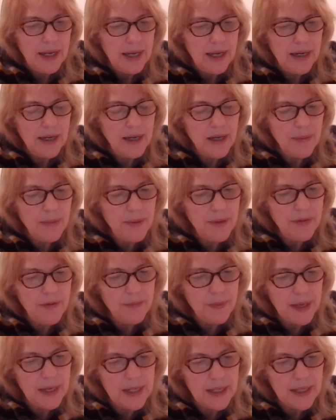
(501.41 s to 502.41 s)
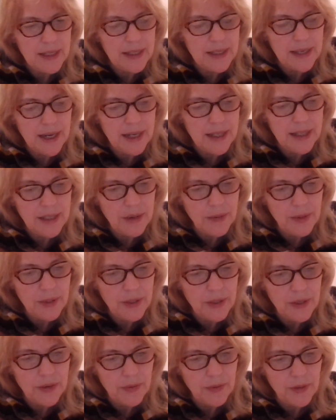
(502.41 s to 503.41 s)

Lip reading: In a couple of minutes, Nastasya returned